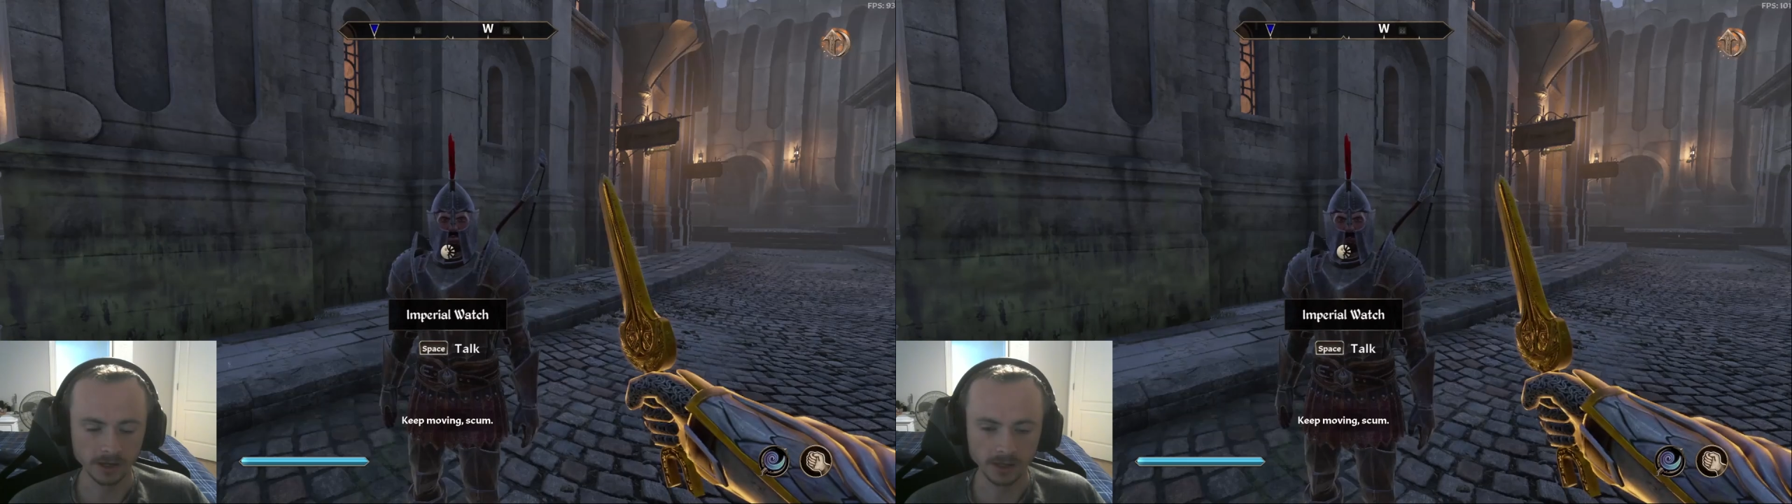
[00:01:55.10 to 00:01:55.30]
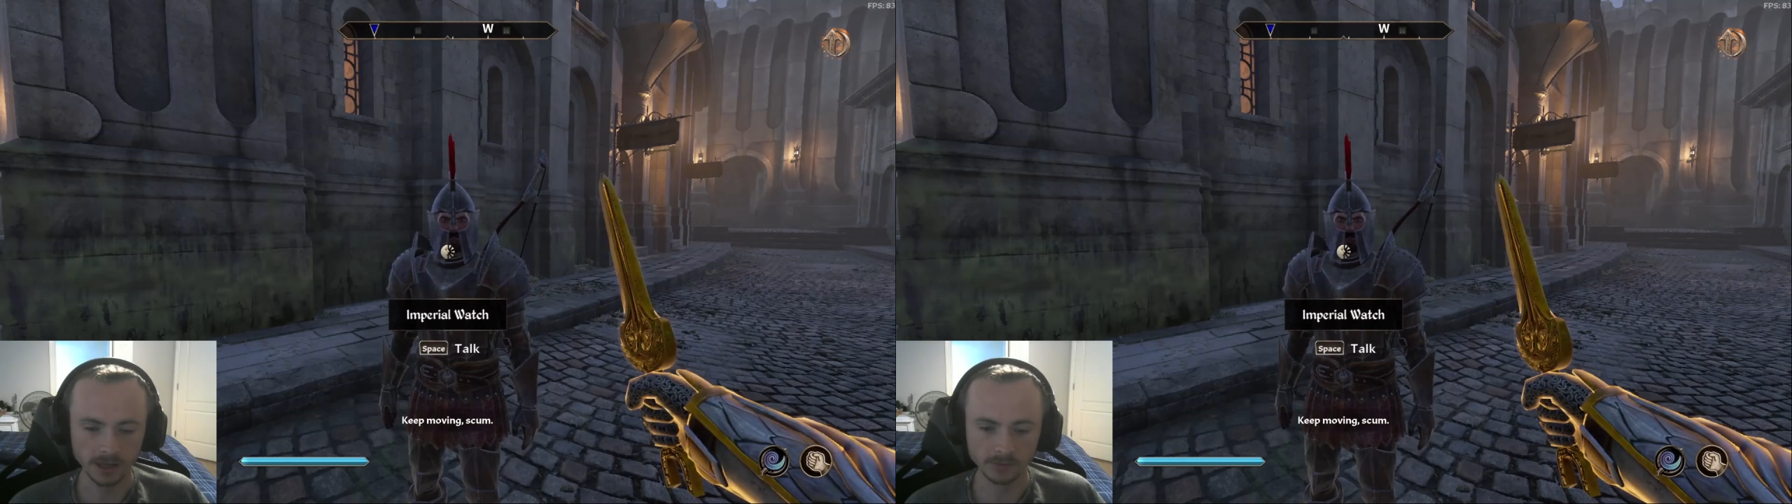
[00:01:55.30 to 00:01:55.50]

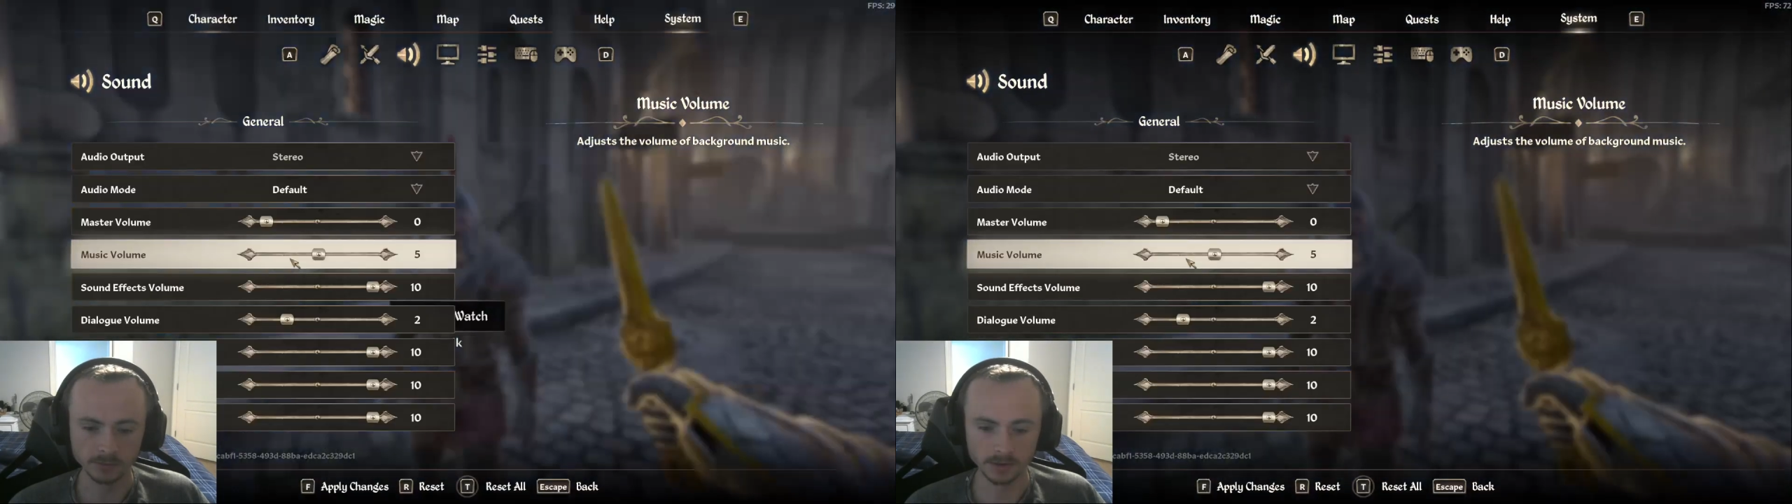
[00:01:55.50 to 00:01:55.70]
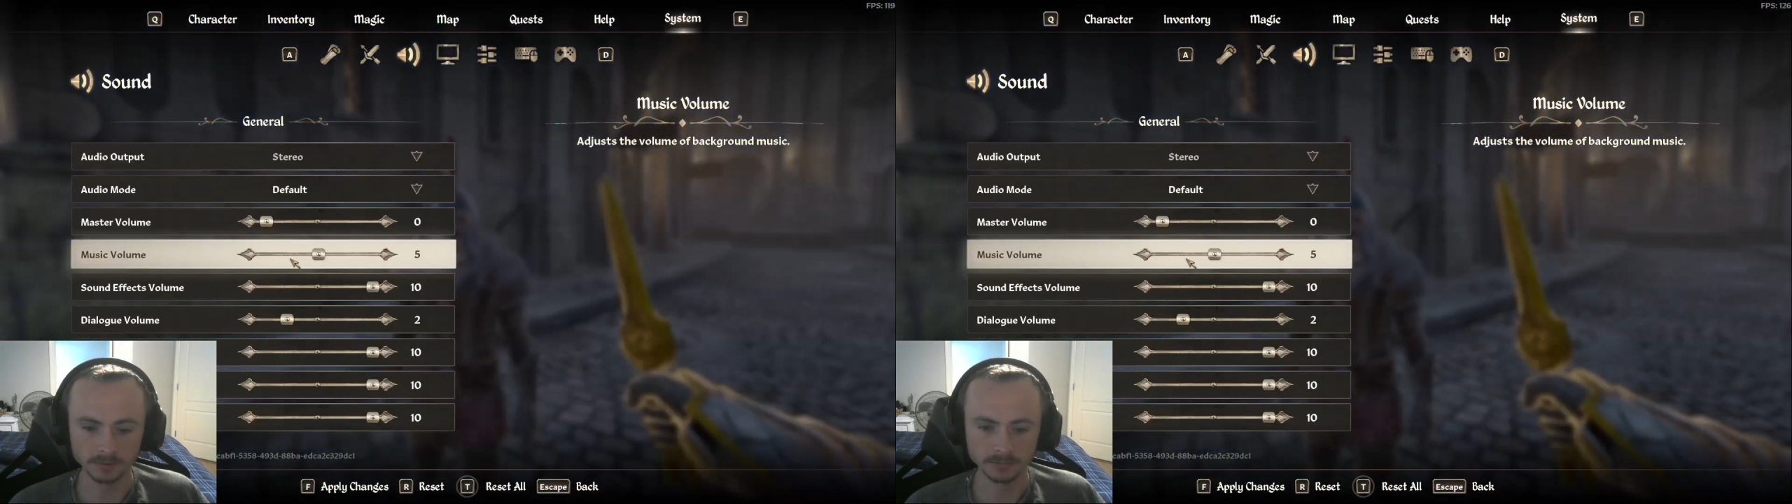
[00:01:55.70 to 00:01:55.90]
hates
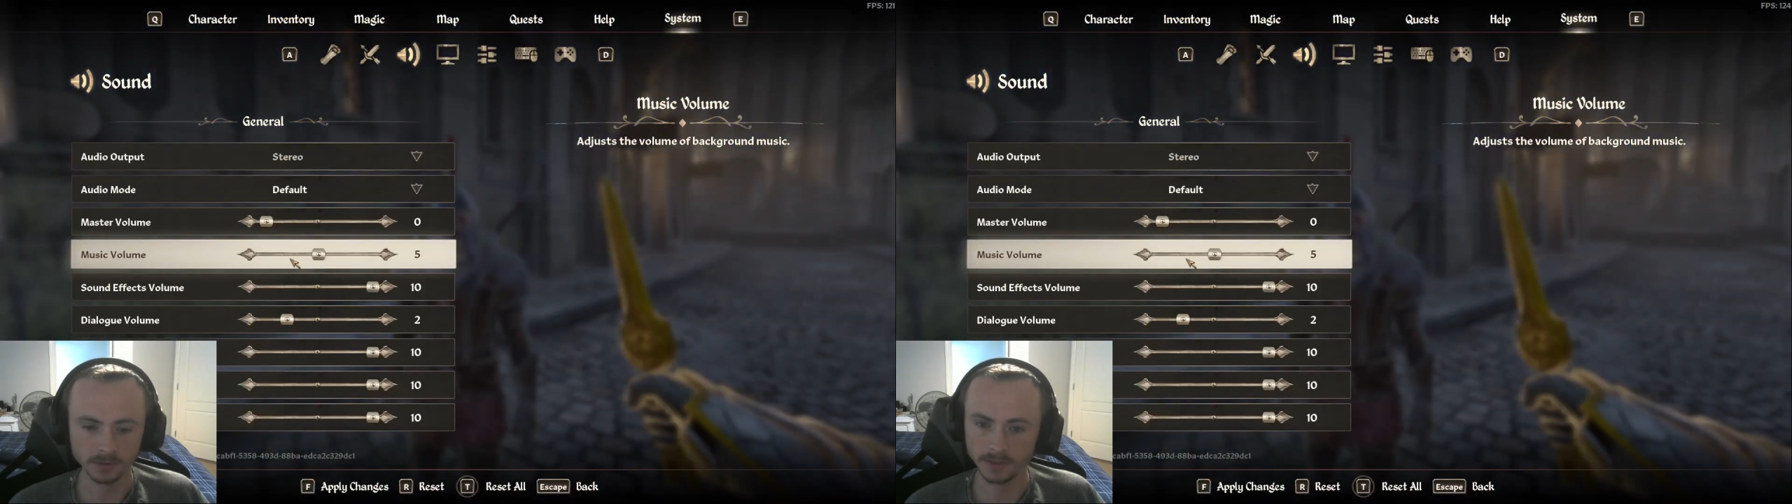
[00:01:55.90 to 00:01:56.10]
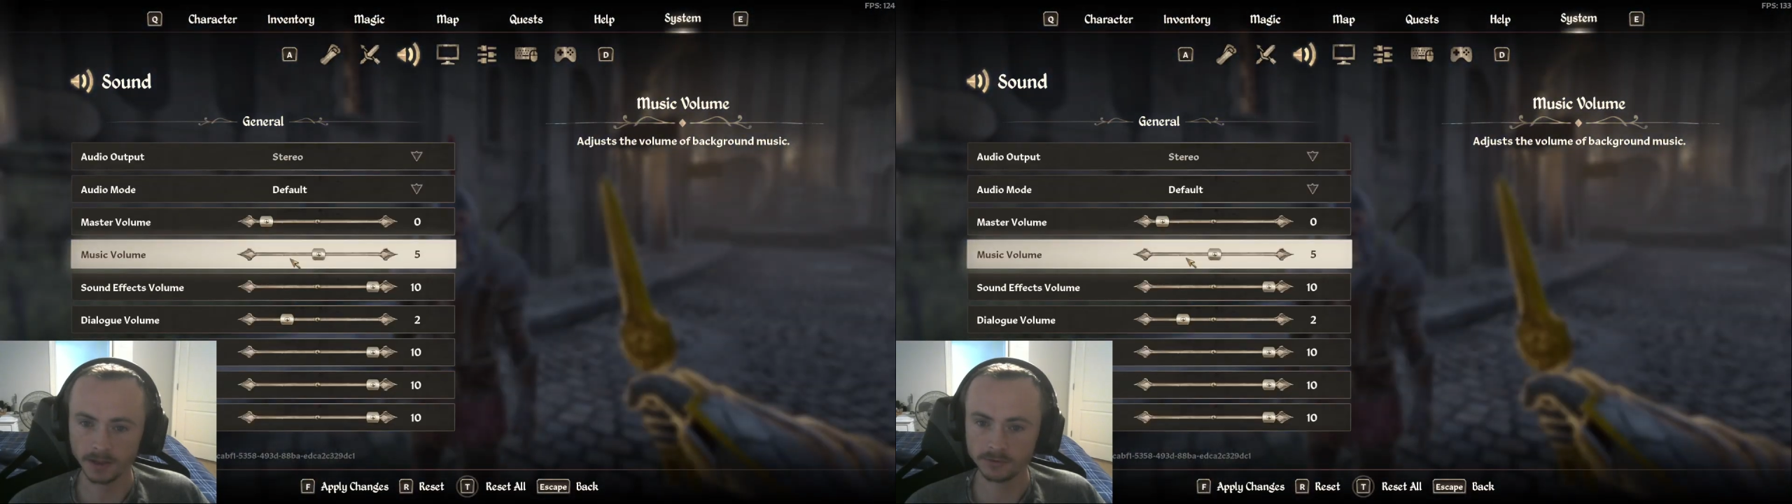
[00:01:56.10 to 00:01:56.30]
me,
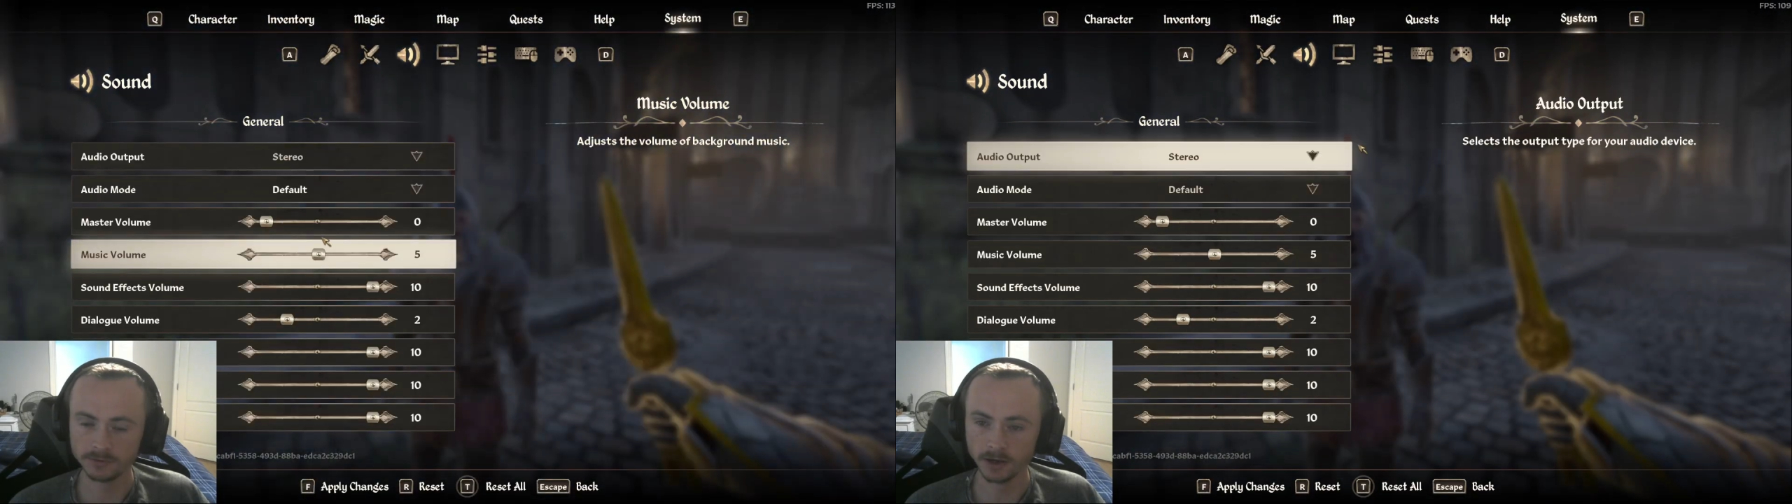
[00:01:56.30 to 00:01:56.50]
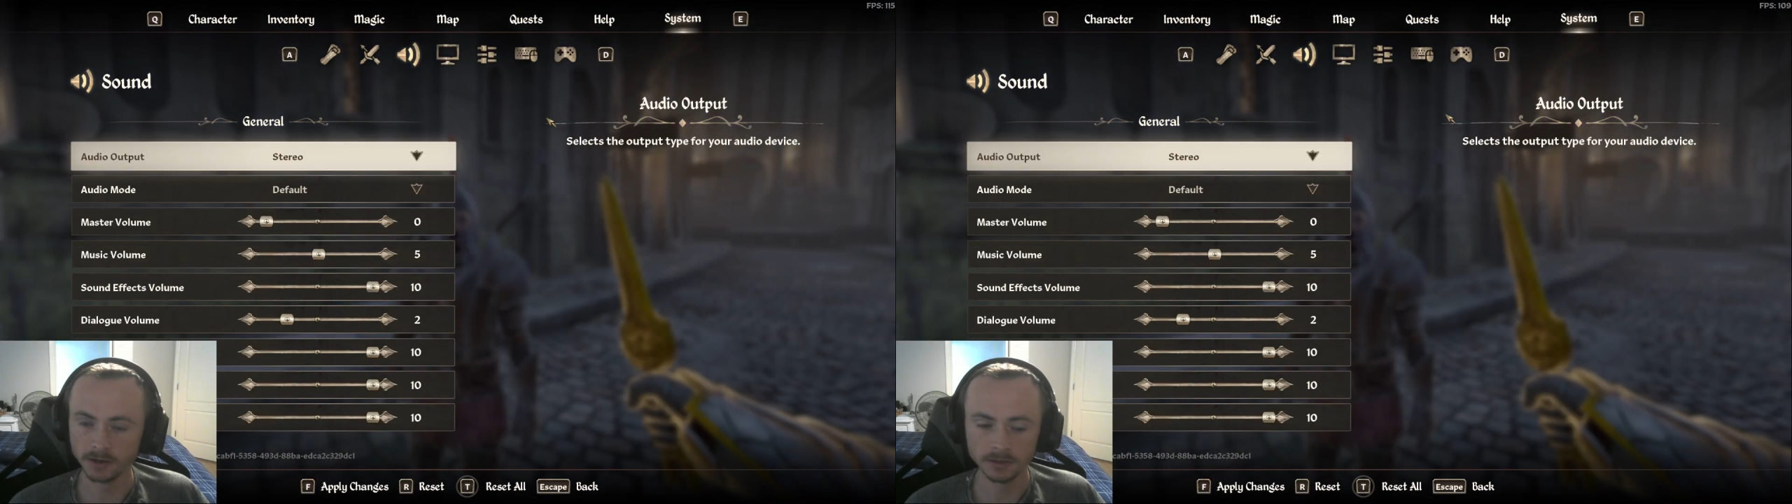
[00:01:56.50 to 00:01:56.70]
and that's
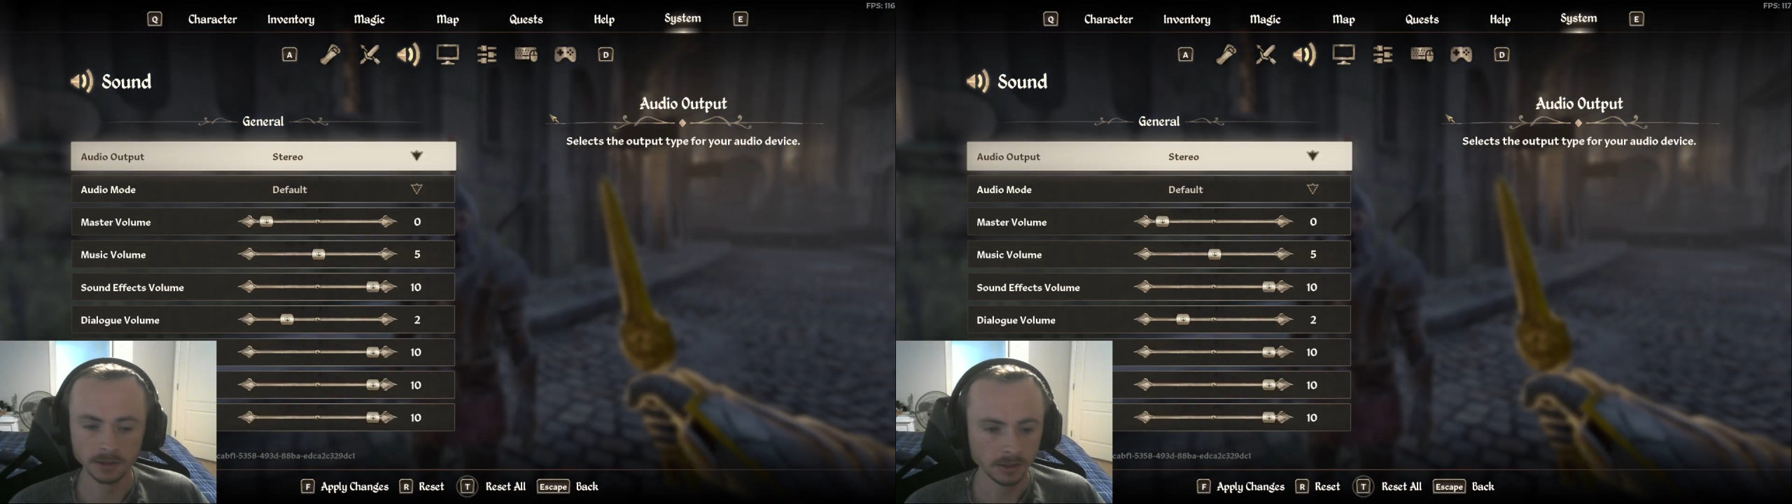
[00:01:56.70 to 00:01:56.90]
fine.